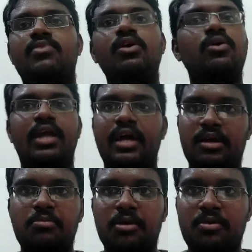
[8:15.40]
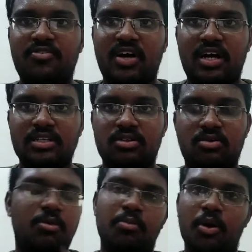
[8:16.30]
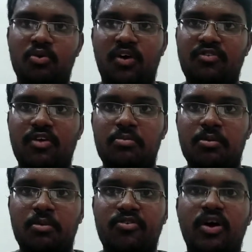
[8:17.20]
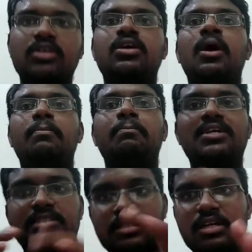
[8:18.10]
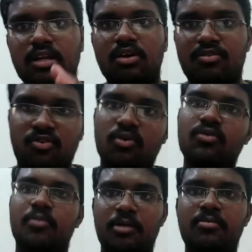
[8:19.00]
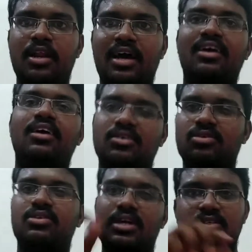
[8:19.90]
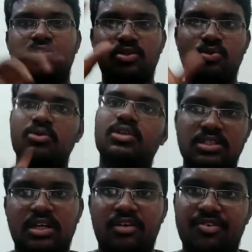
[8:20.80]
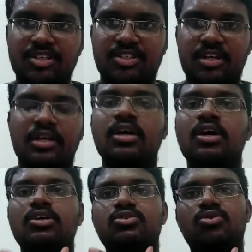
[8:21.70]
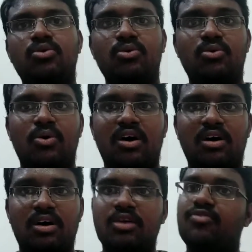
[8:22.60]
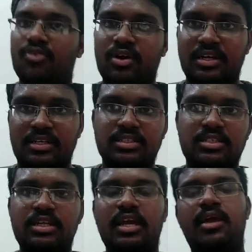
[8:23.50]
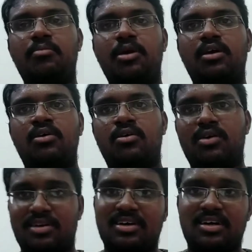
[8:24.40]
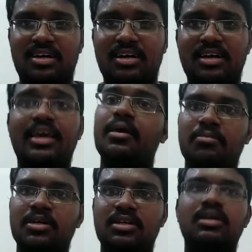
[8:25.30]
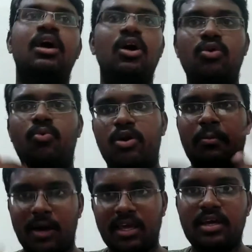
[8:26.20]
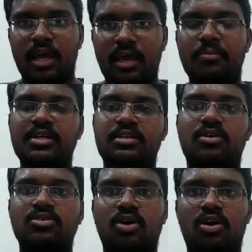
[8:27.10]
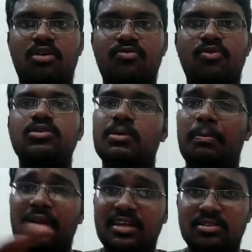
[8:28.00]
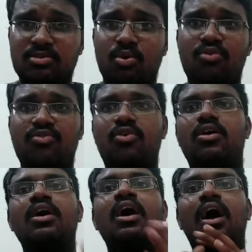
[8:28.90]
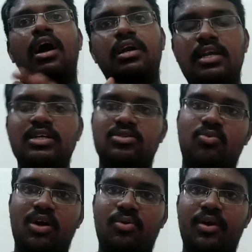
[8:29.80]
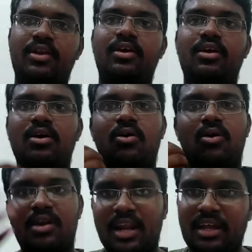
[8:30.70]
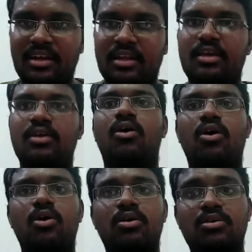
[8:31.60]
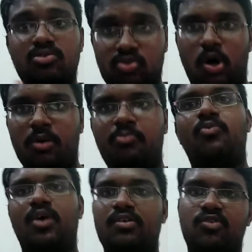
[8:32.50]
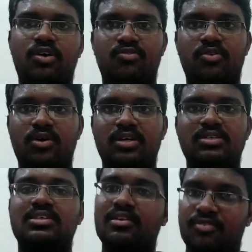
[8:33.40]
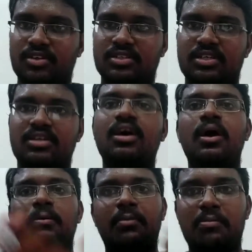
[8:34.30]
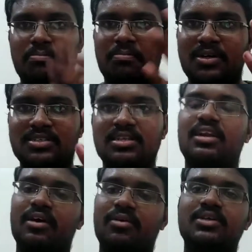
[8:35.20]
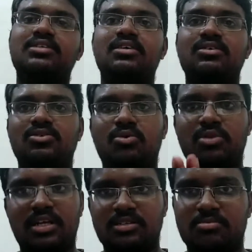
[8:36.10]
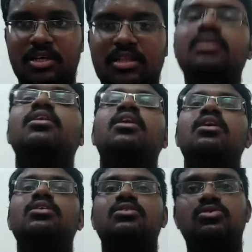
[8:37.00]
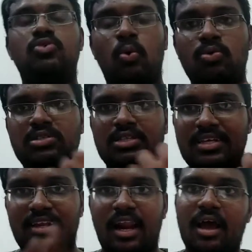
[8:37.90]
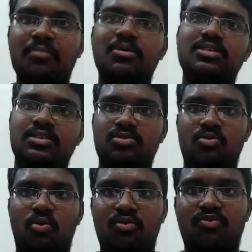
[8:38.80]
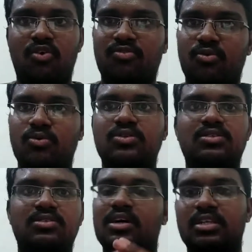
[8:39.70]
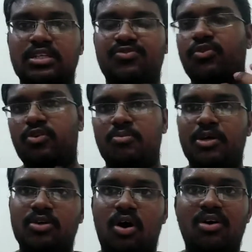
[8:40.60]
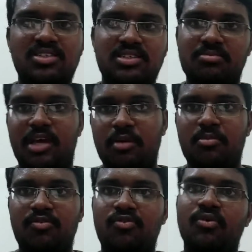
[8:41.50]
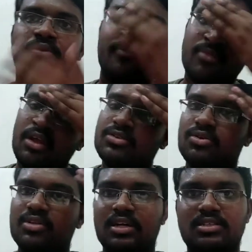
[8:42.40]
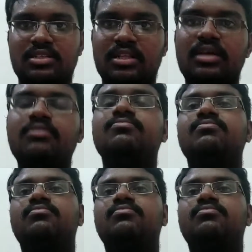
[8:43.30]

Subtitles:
your data may be fast, or maybe your Wi-Fi may be fast, but still your phone might be lagging. So that is due to this refresh rate. So if you're interested in gaming or gaming, you want to buy a gaming sort of phones, please go for at least 120 or 90 or top 144 Hz refresh rate. My personal request. So that is my thing. Don't see RAM and just go for phones that this phone will be an awesome gaming phone. So that is the thing.